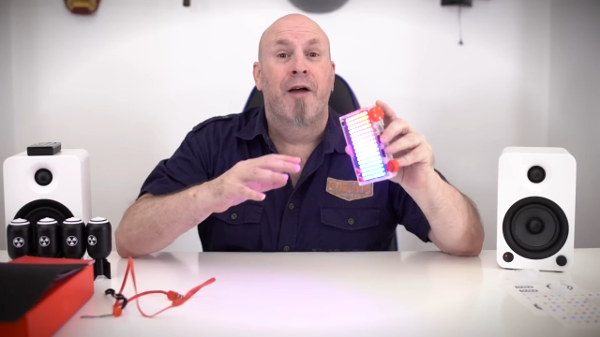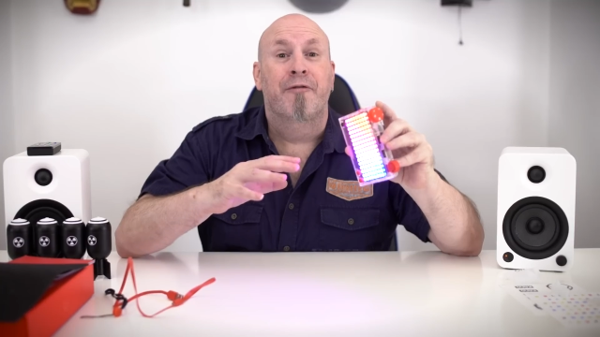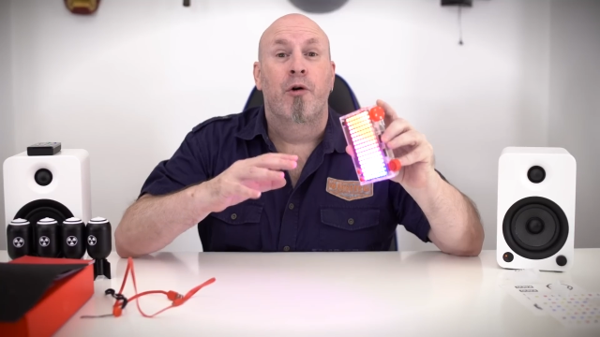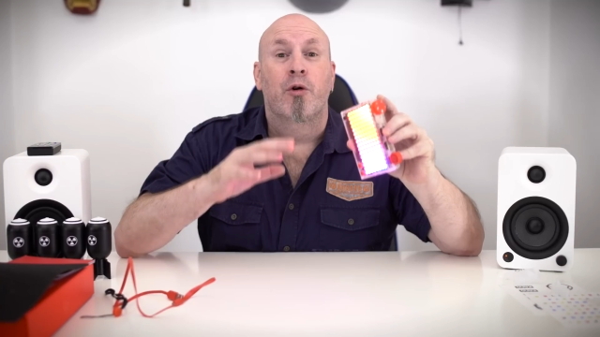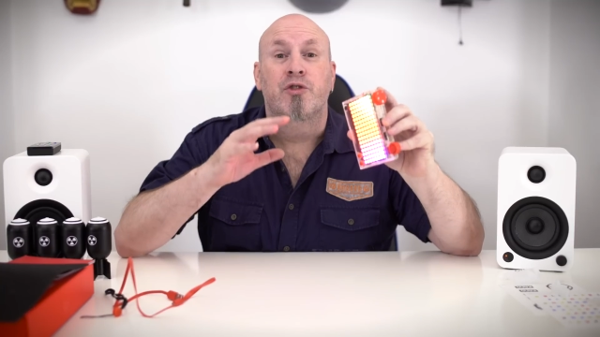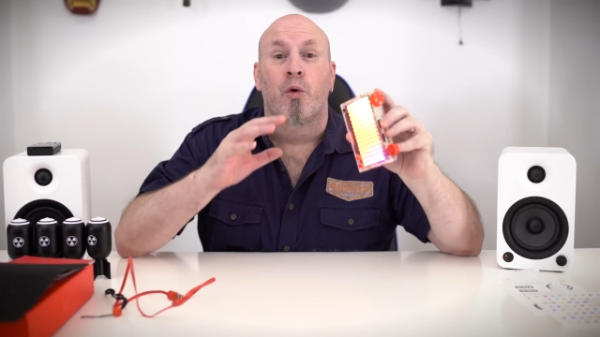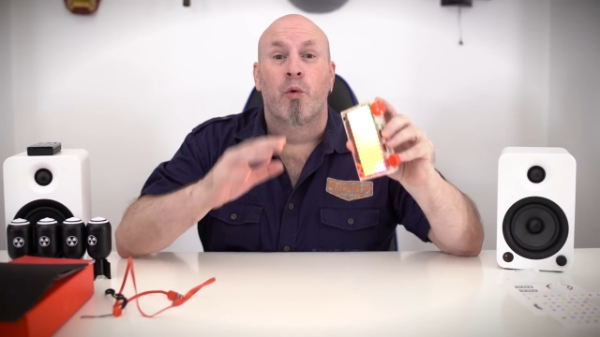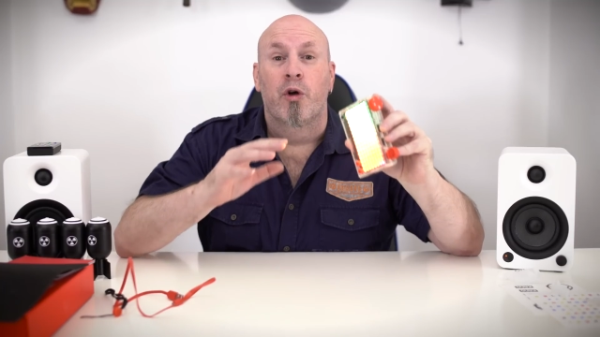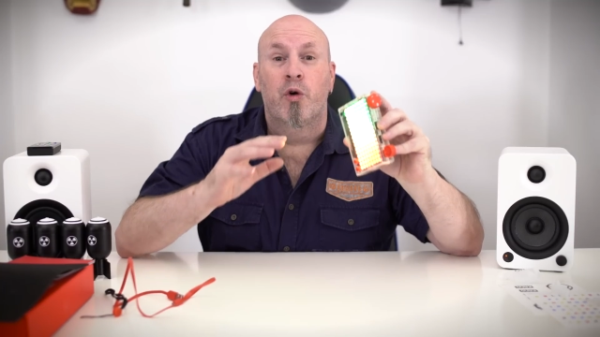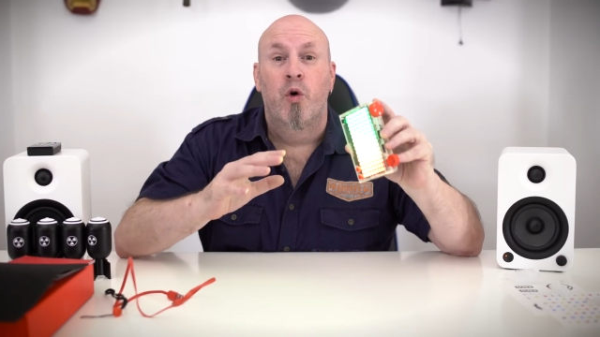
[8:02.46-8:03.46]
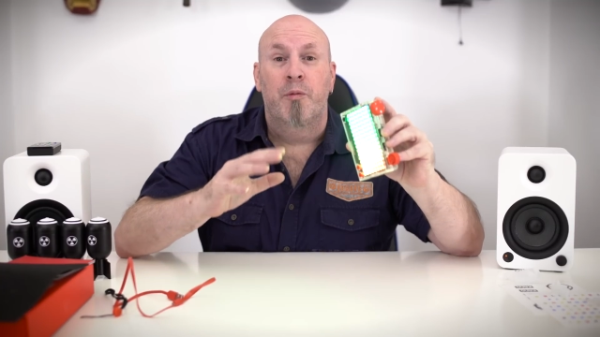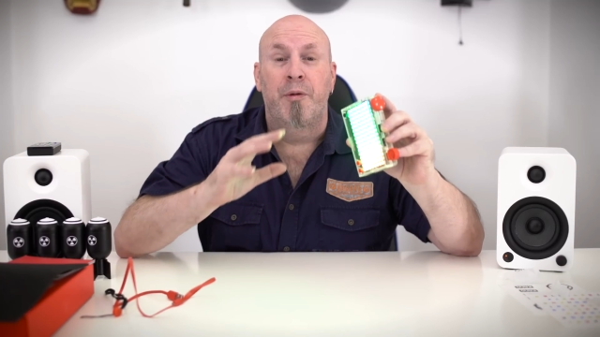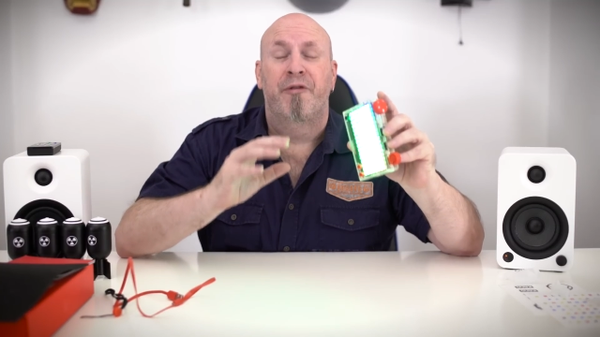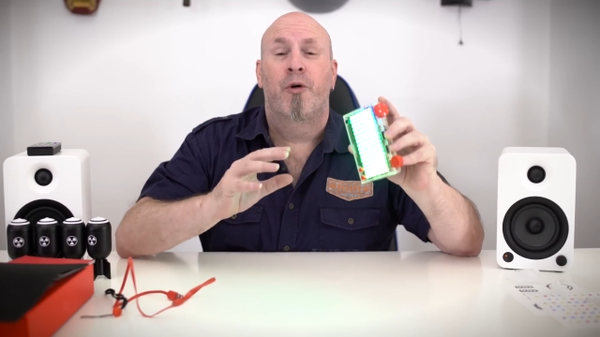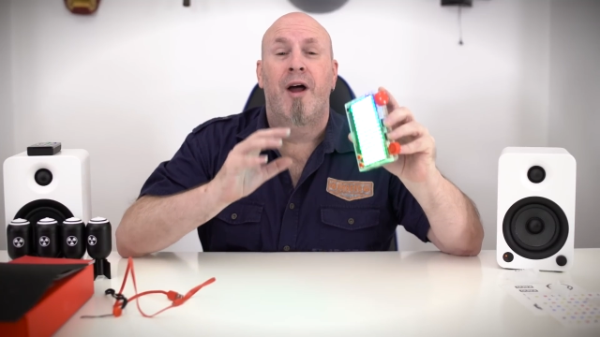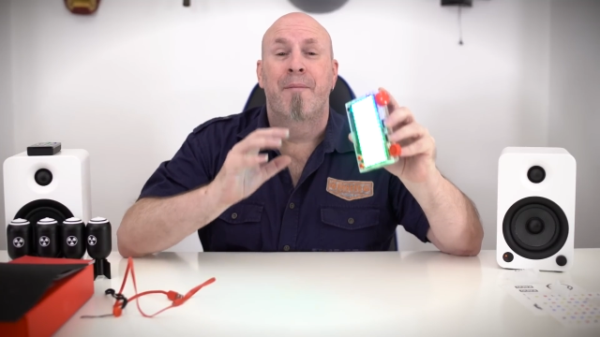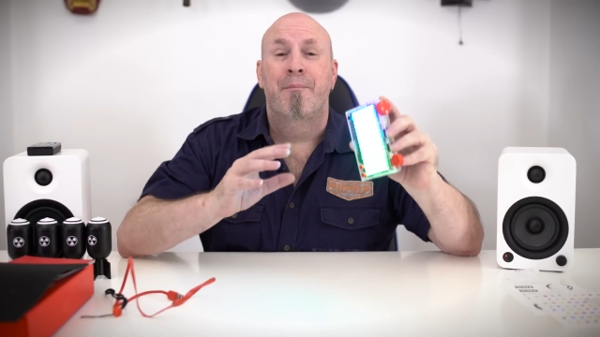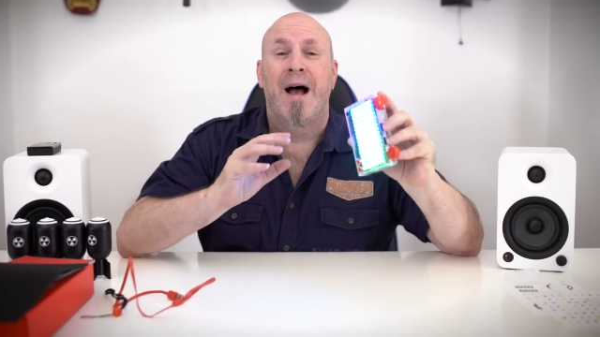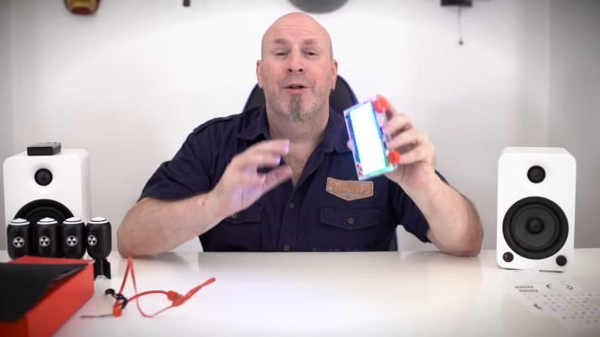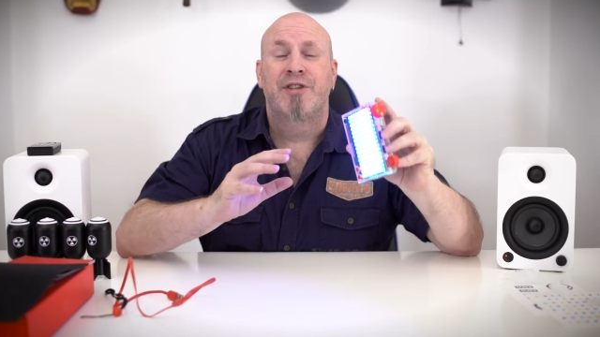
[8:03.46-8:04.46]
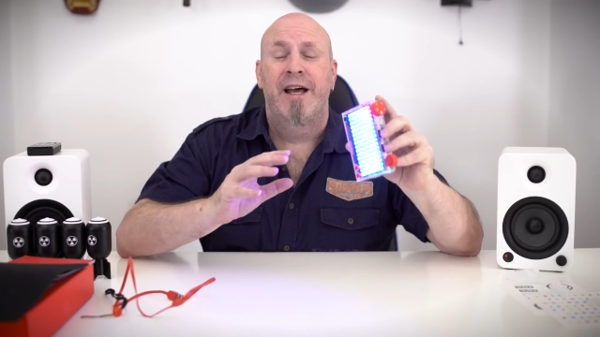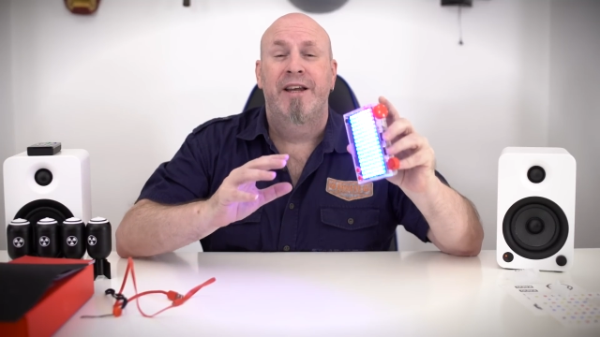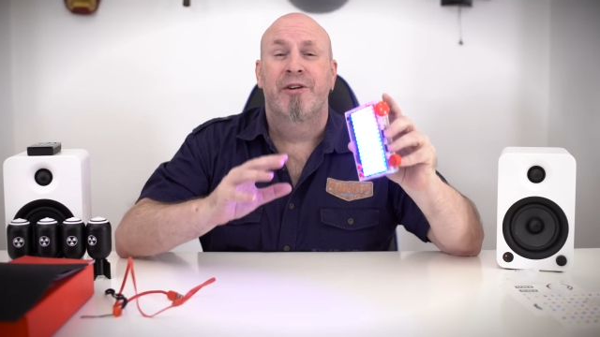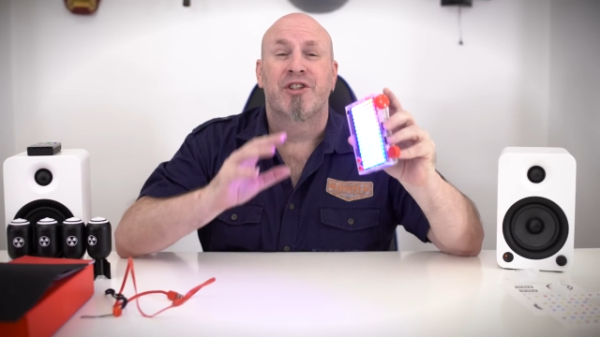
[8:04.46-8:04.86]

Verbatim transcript: All right, folks, real quick before I bounce out of here,